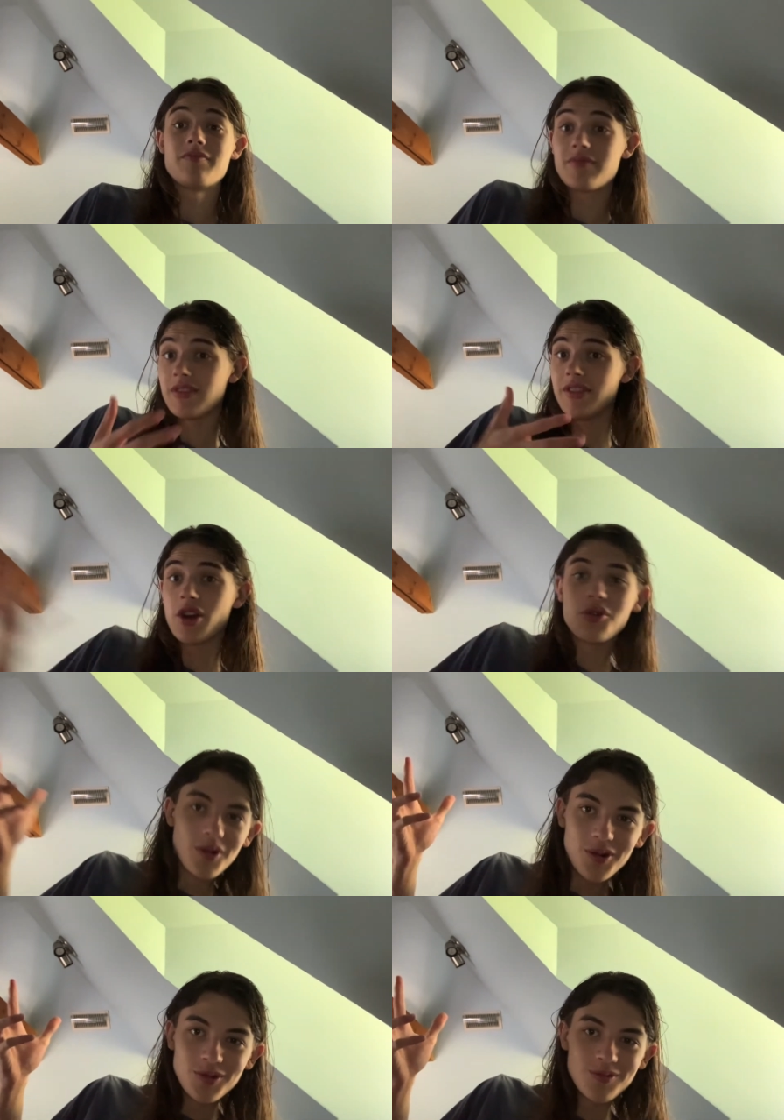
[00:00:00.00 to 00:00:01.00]

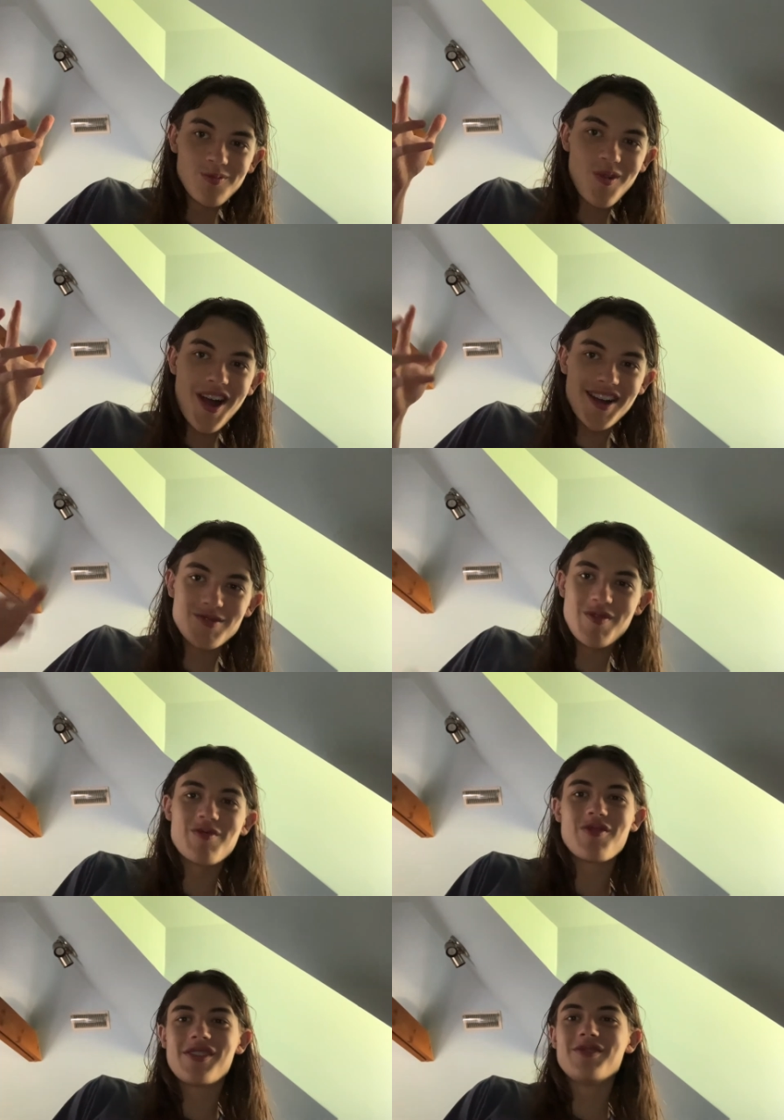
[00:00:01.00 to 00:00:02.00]
literal rocks being
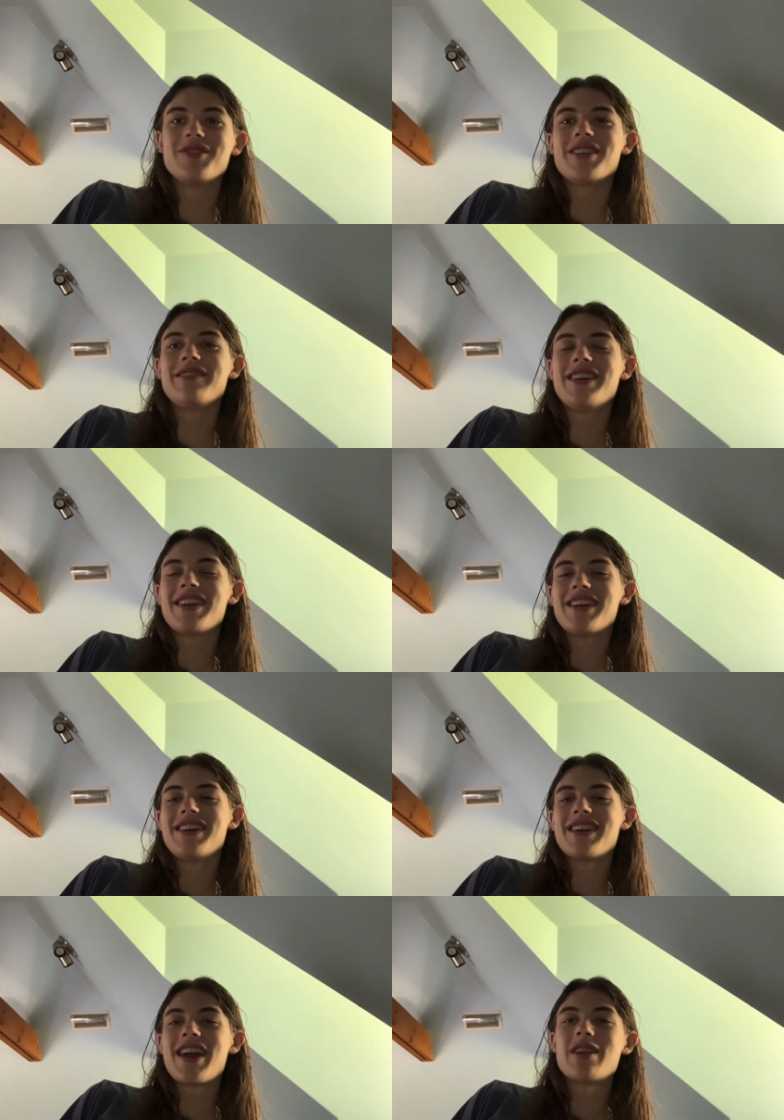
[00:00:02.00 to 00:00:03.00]
thrown at you like like a
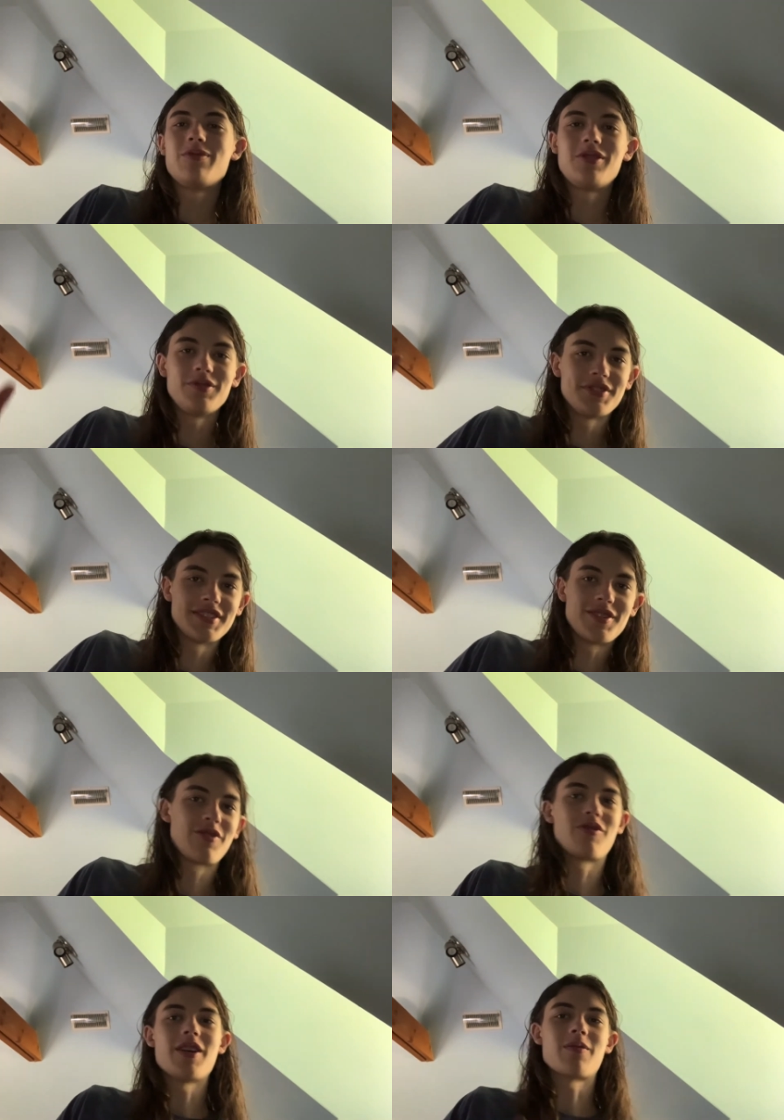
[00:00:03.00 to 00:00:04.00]
uh, catapult an
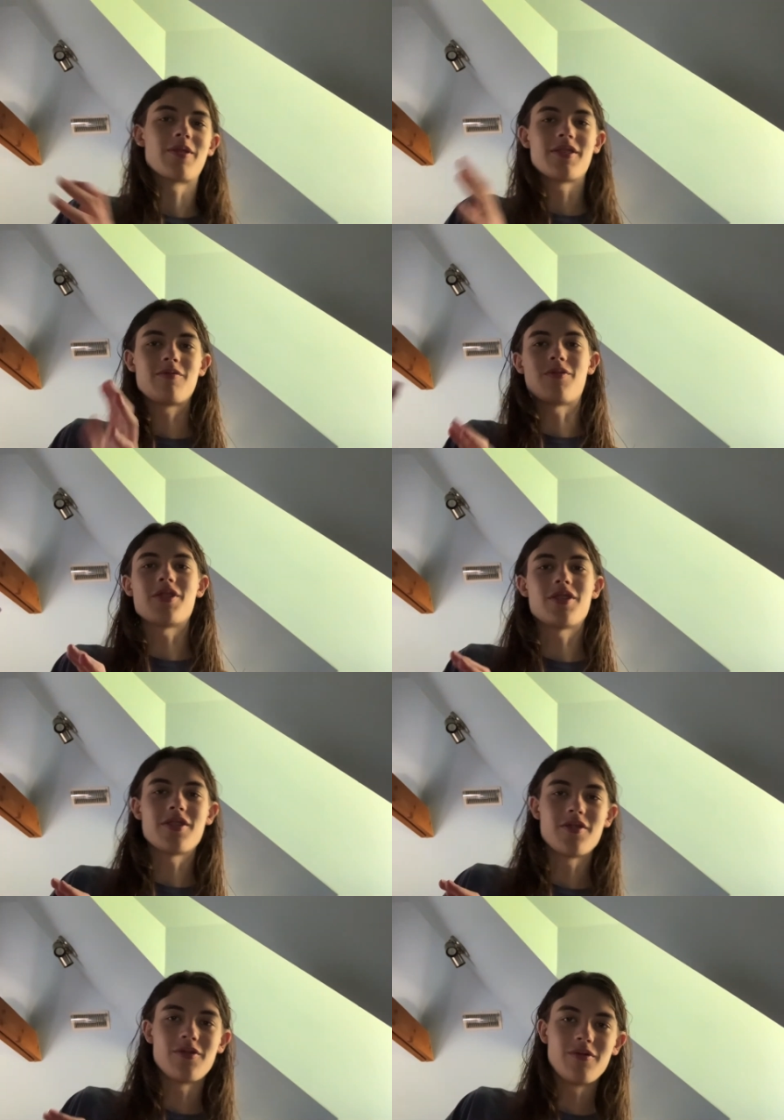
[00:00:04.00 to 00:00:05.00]
earthquake where where
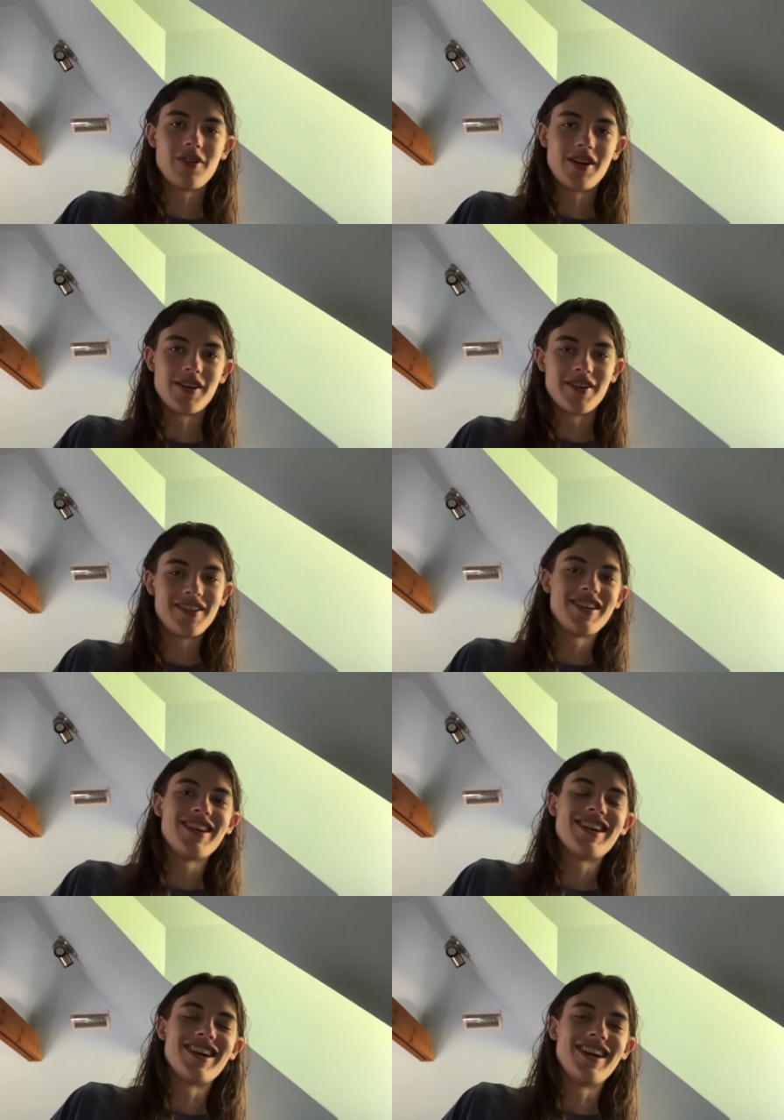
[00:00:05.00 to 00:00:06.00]
you are
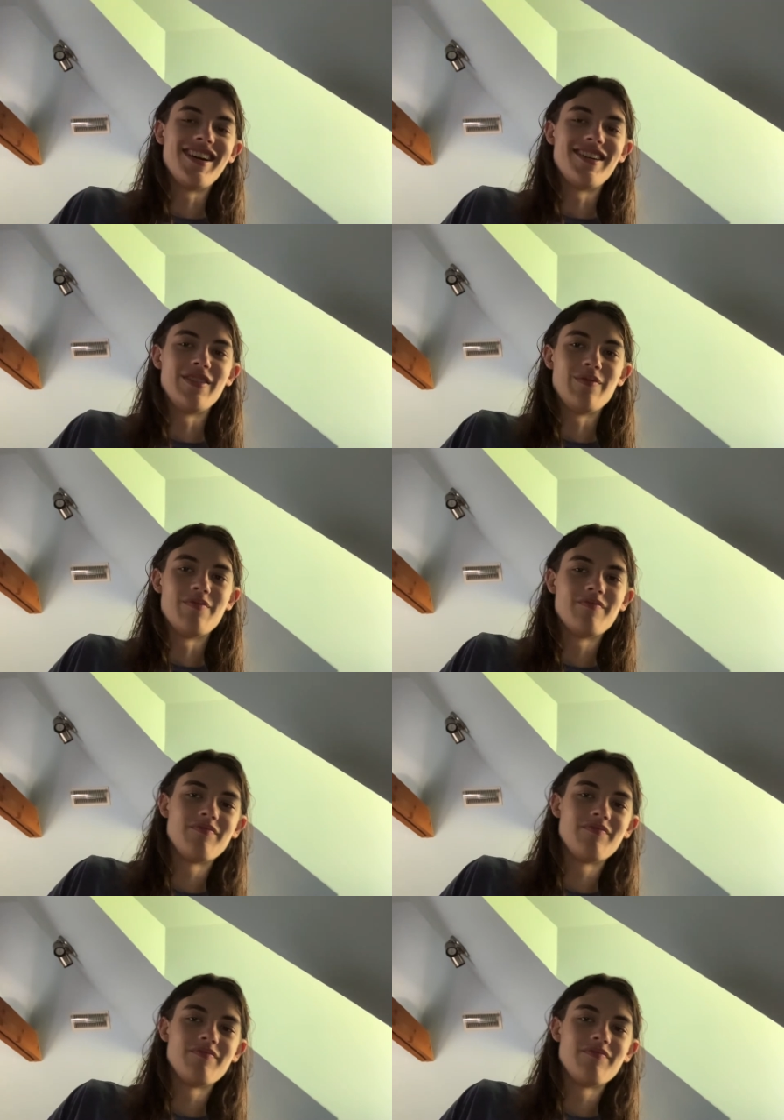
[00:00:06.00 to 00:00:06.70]
um,